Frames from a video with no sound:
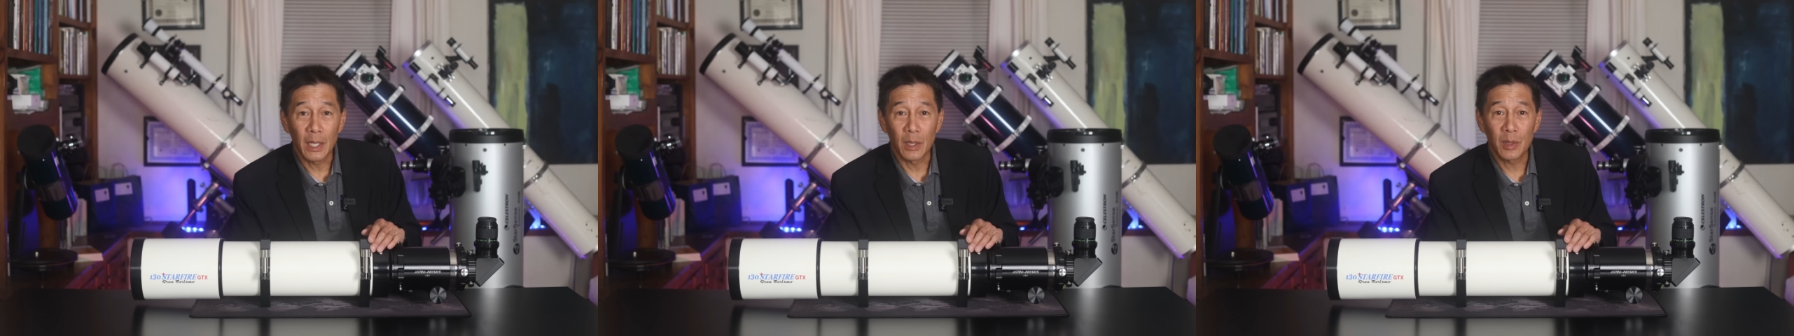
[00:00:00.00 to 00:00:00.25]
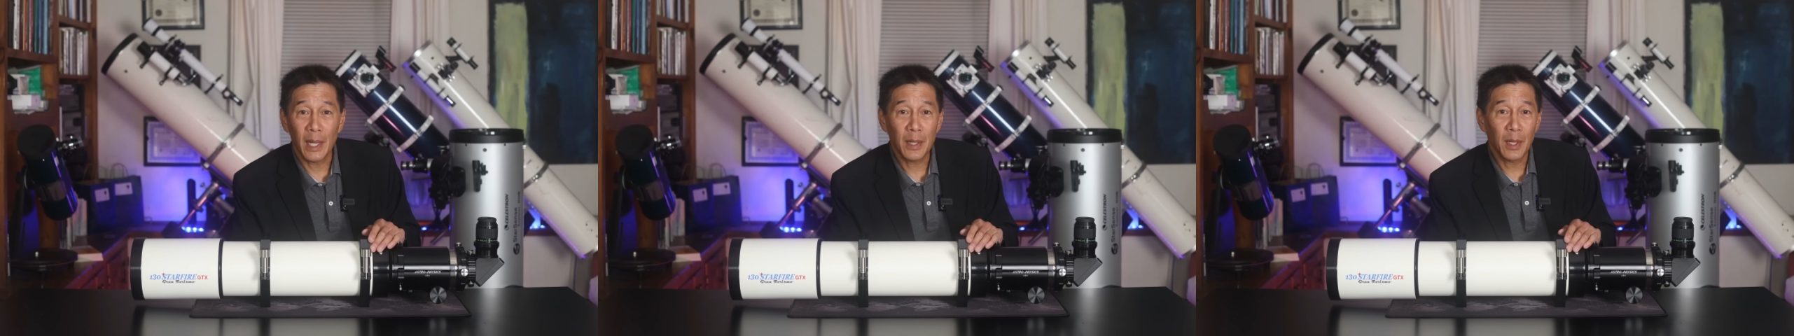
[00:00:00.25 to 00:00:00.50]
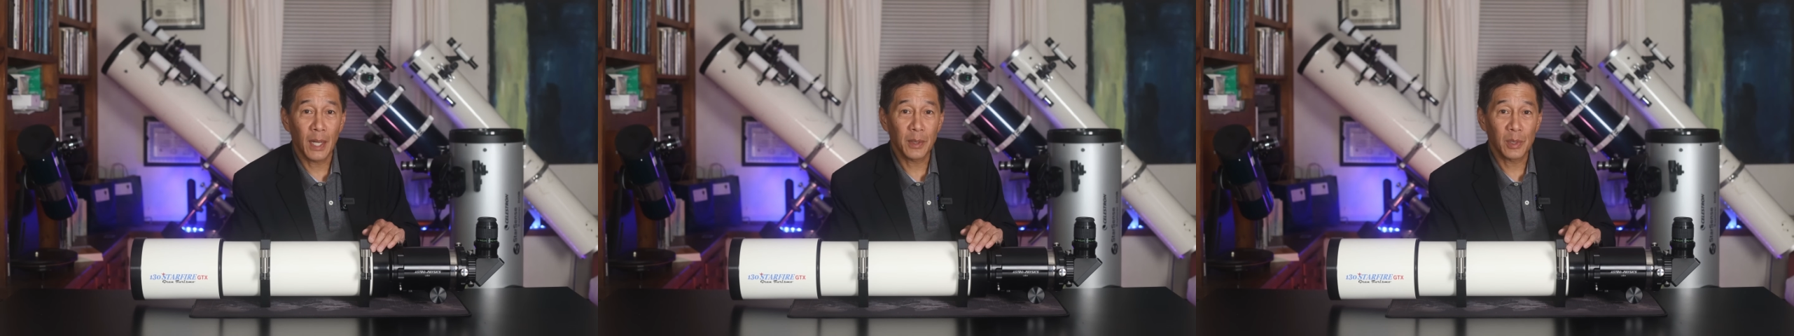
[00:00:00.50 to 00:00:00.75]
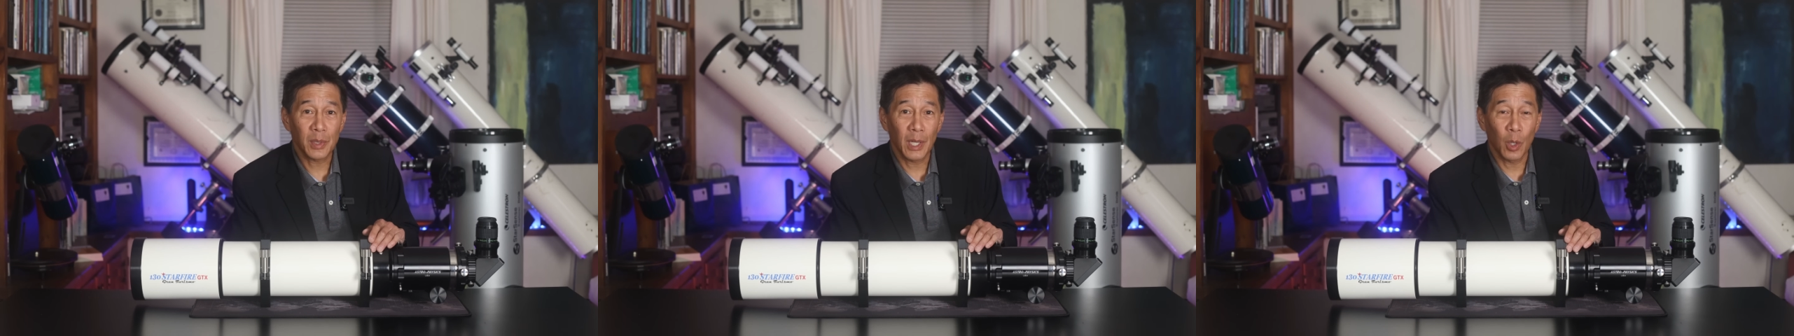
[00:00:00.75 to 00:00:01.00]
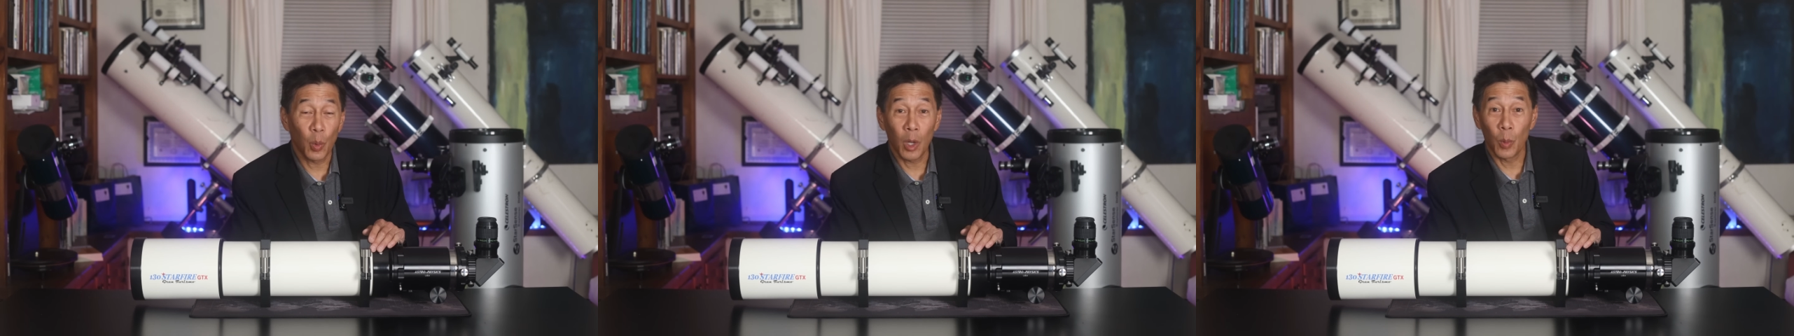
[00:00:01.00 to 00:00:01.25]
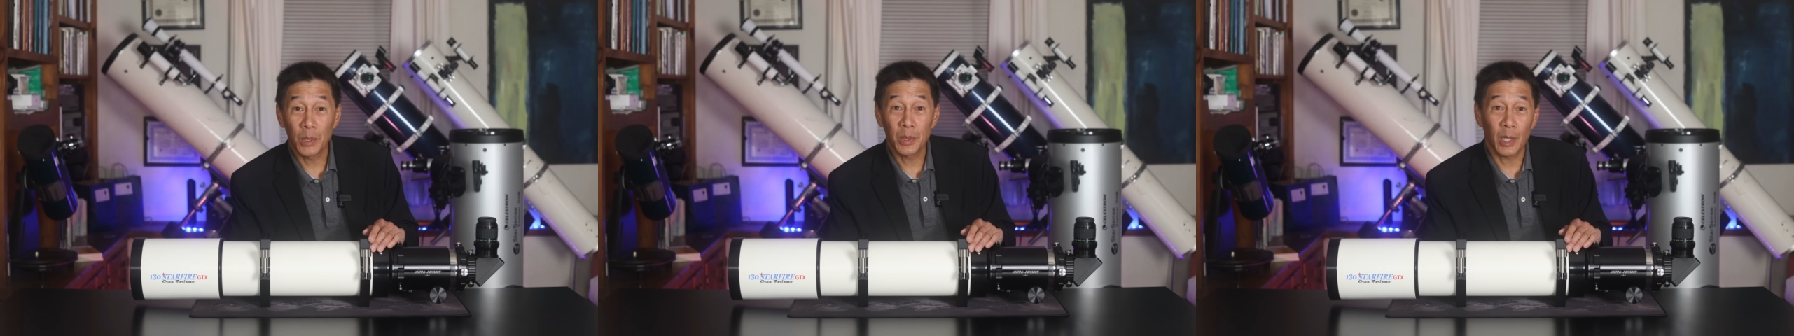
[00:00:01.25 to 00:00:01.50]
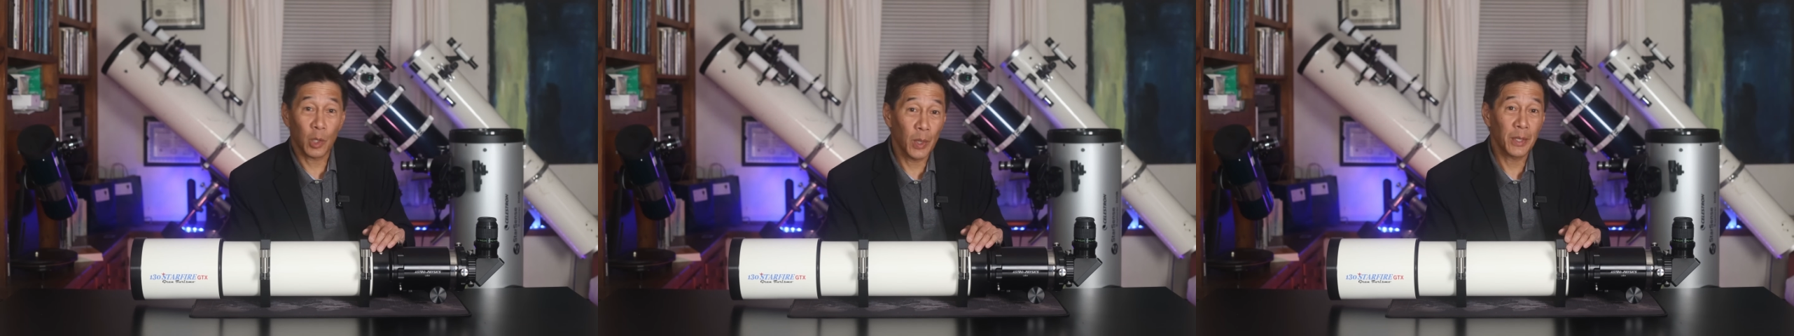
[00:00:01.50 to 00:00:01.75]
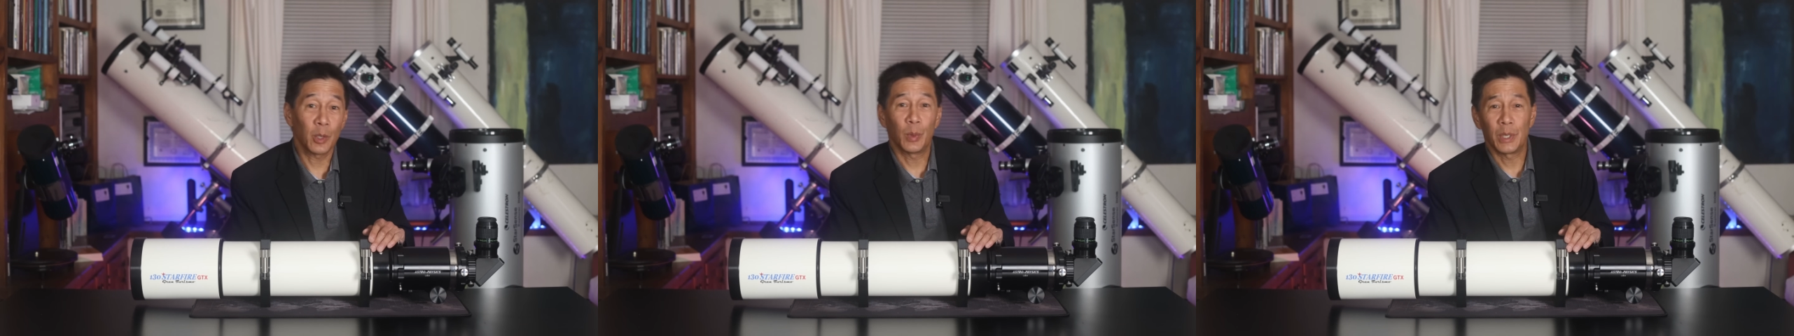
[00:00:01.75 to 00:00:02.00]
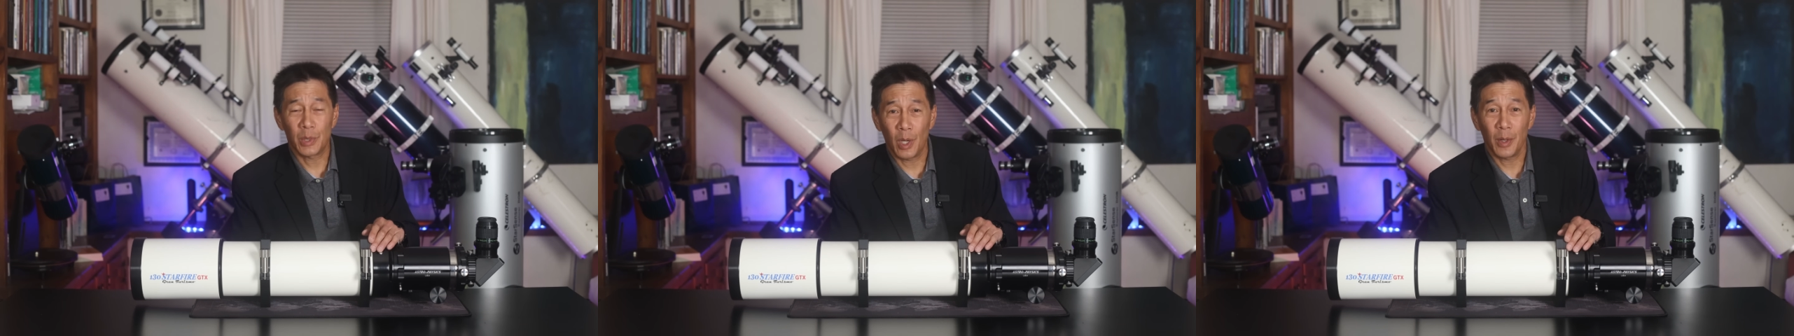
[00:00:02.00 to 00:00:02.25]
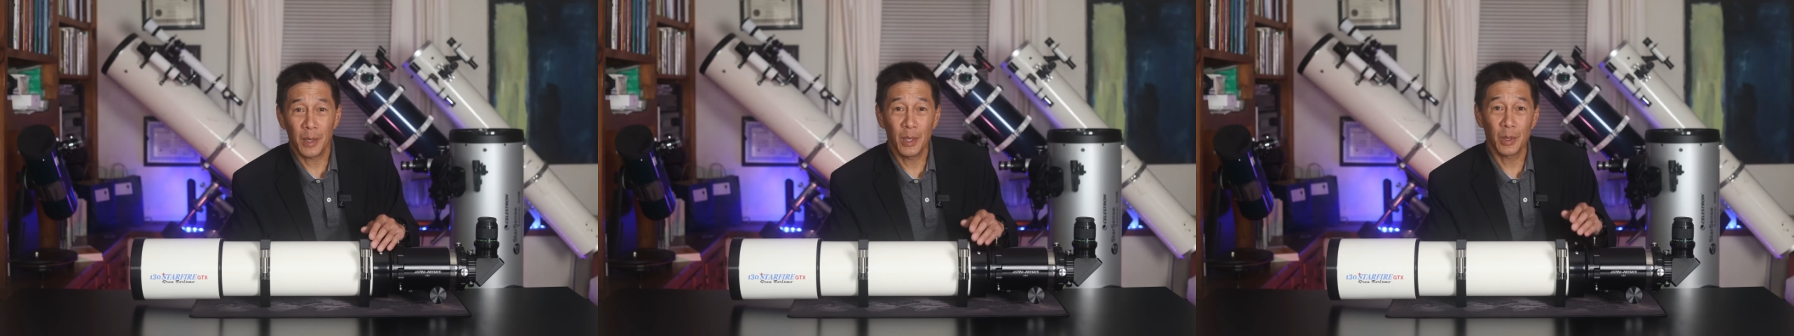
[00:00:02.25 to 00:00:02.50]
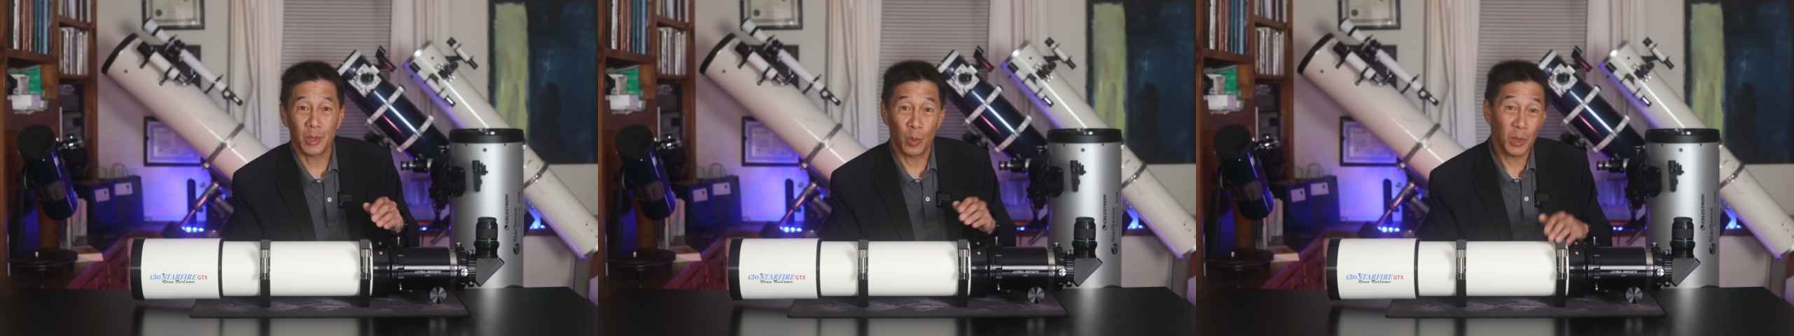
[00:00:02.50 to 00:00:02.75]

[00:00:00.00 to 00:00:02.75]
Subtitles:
you tend not to say, well, wasn't it great that we saw this,